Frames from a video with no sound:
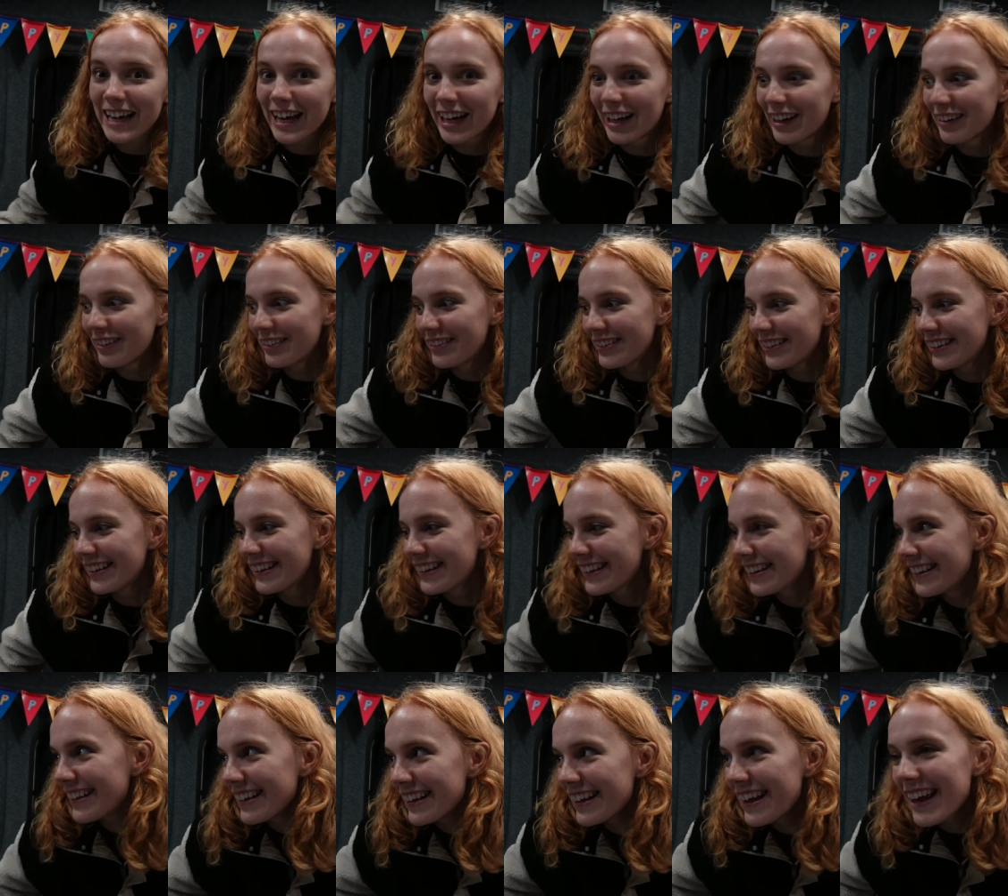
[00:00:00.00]
down.
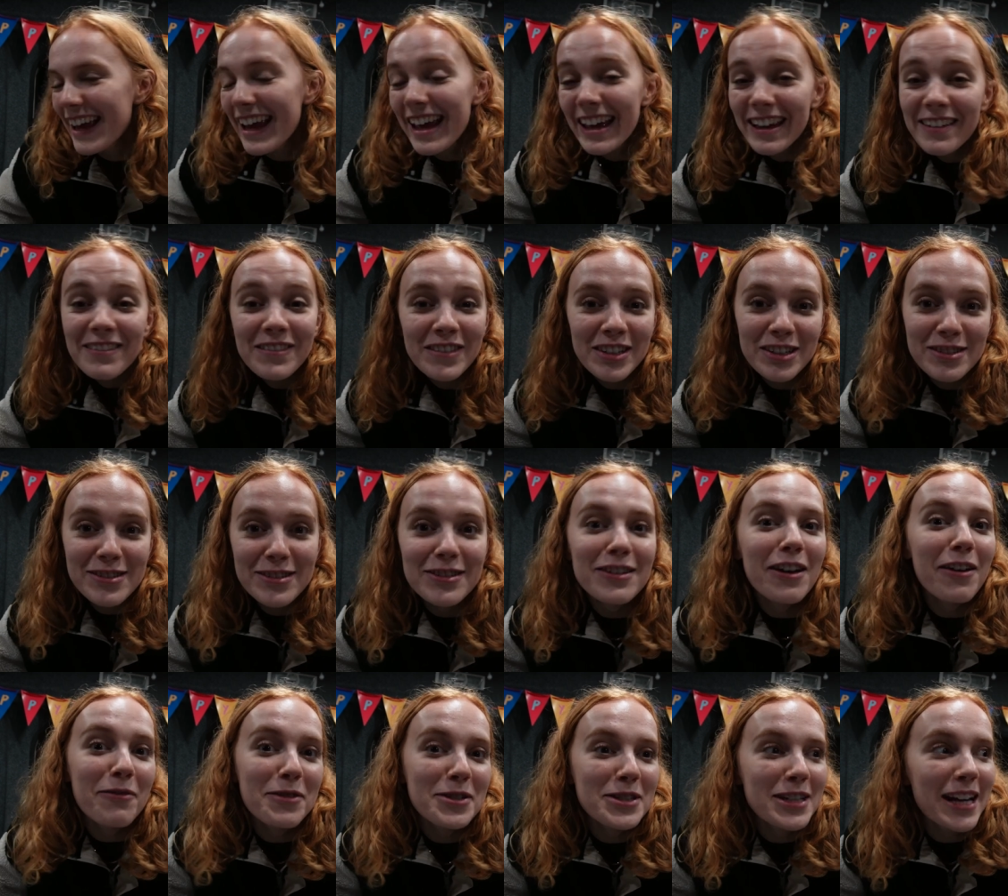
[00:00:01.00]
Feels
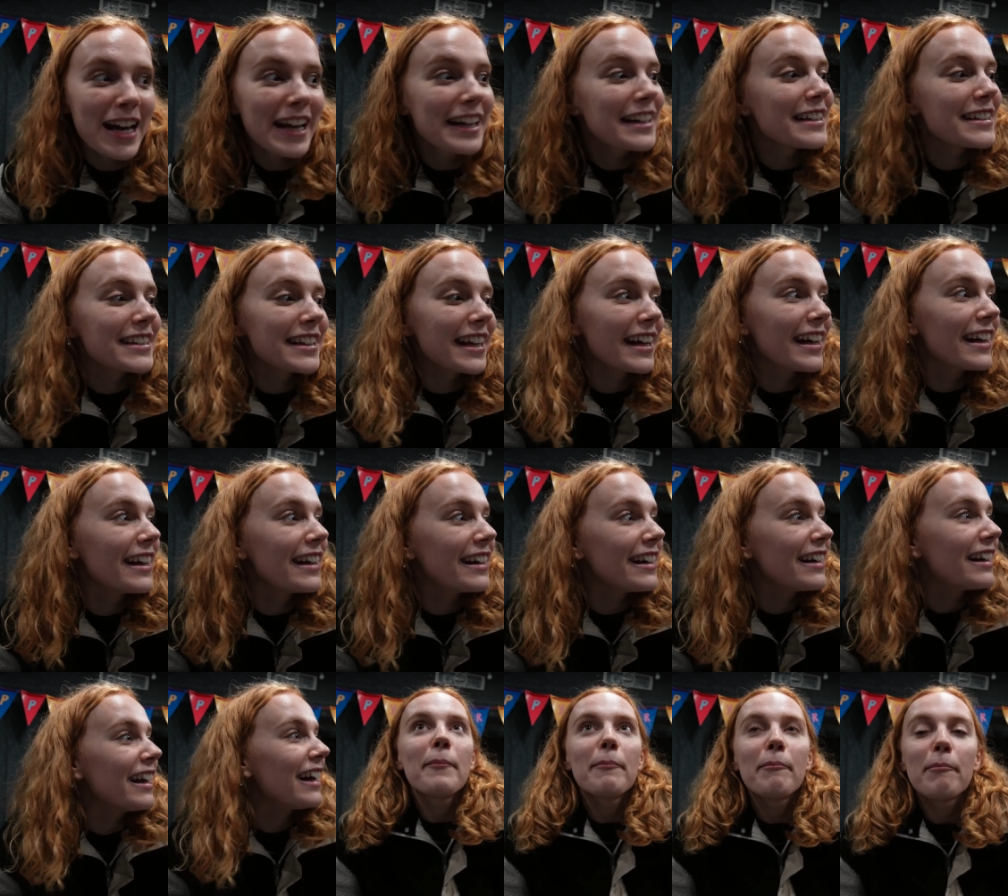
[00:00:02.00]
so much later.
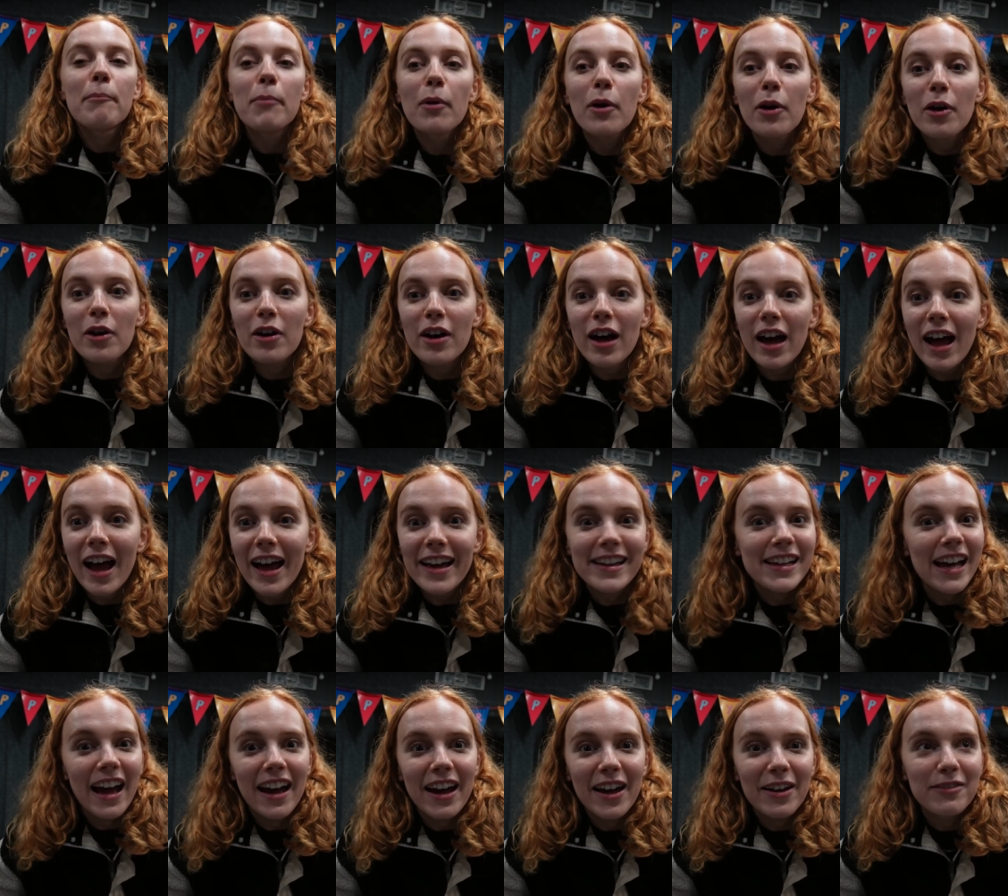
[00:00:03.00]
But
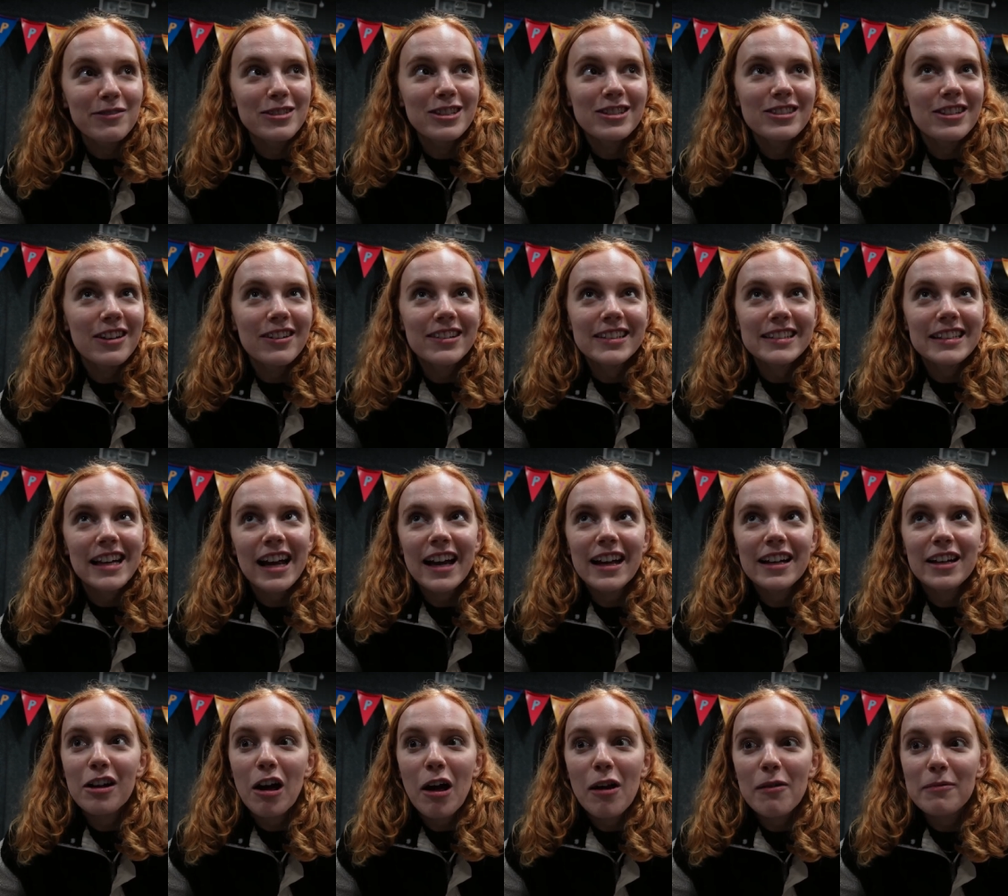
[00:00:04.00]
yeah, I'm just so
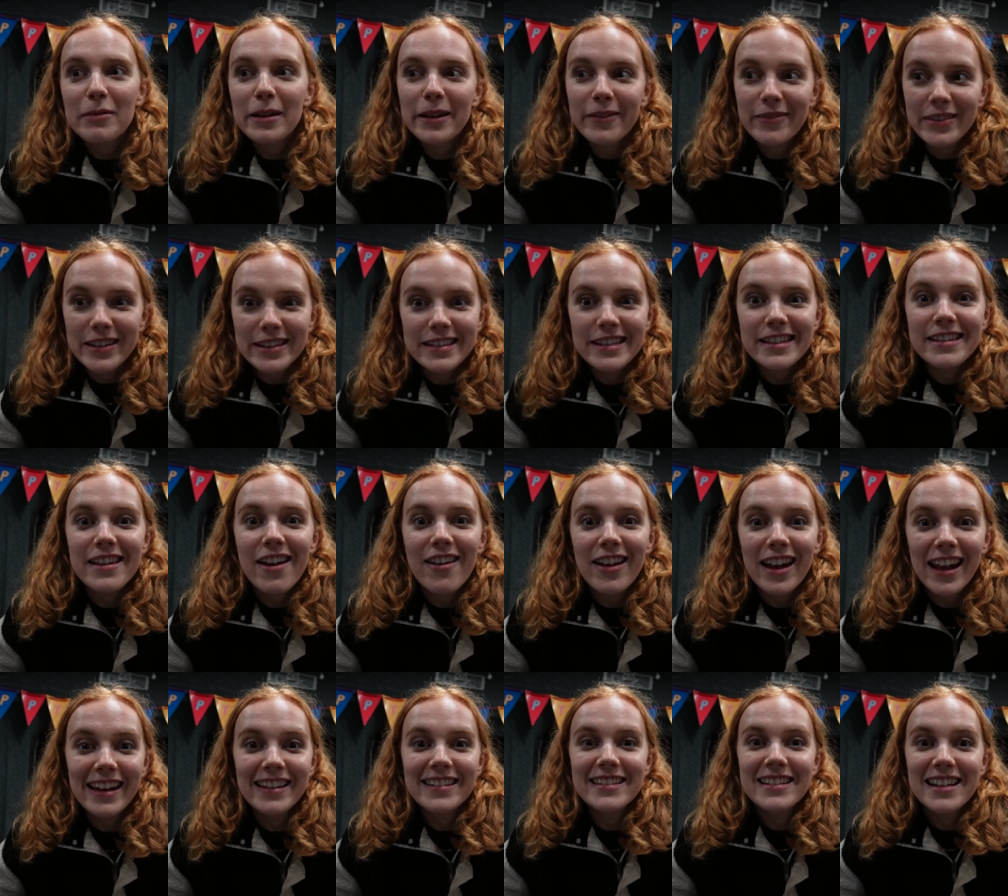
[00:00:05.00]
excited. I can't believe this is our
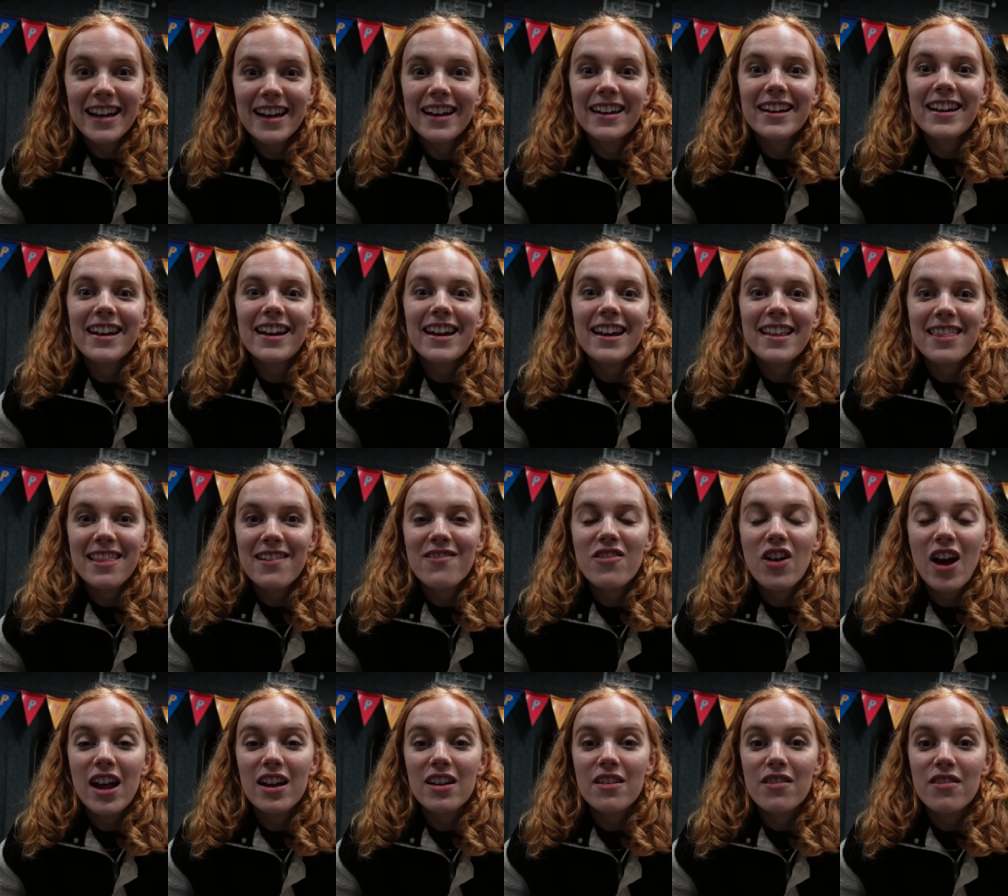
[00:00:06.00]
last night in the
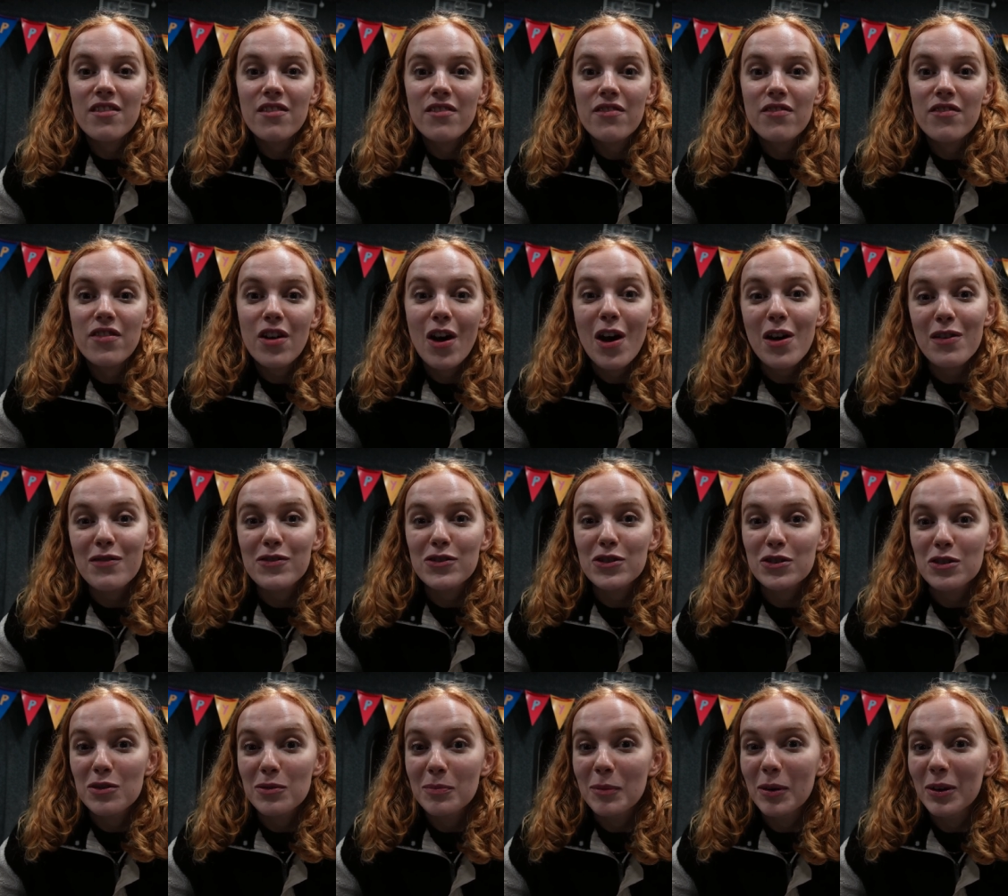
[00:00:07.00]
van for over
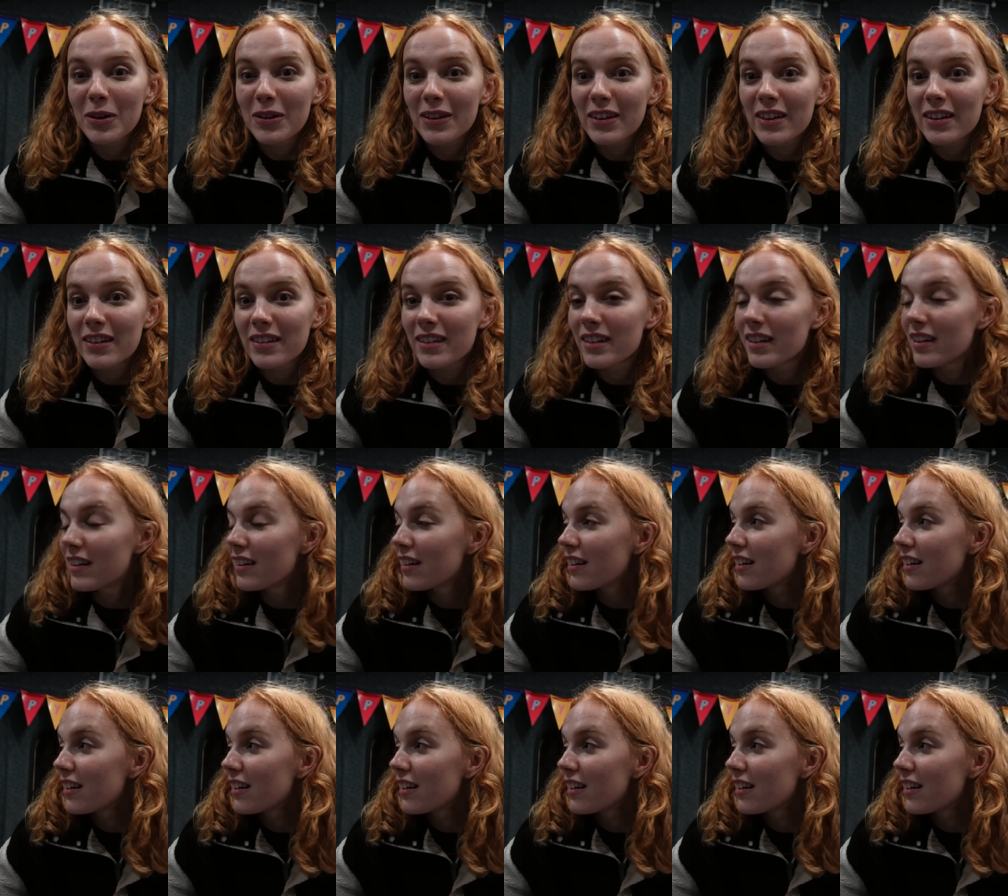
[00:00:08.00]
two months